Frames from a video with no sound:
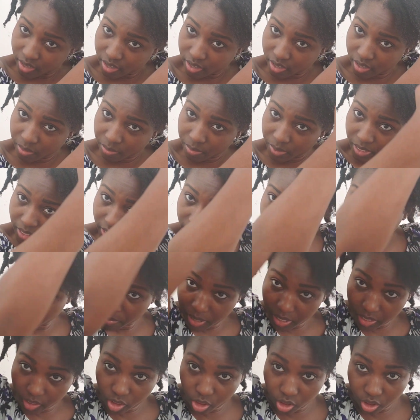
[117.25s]
As I
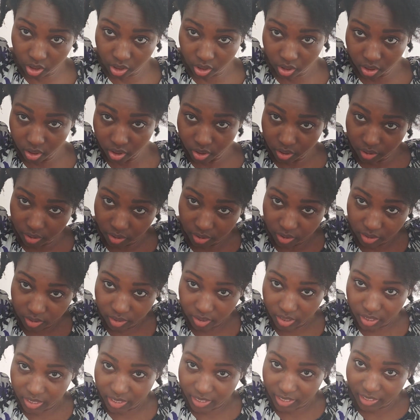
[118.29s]
mentioned,
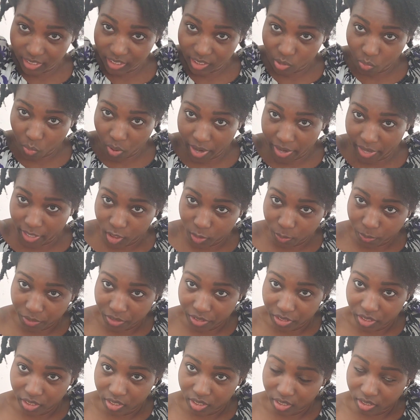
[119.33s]
this is where I
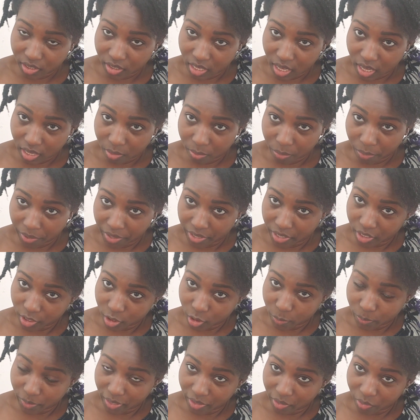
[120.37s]
experienced a lot of
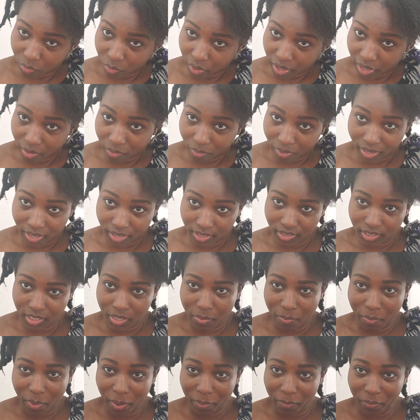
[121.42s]
breakage, by the way, when I
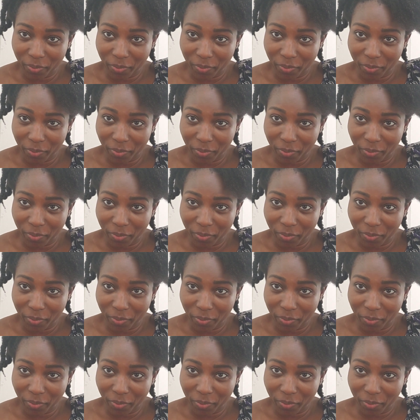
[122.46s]
did my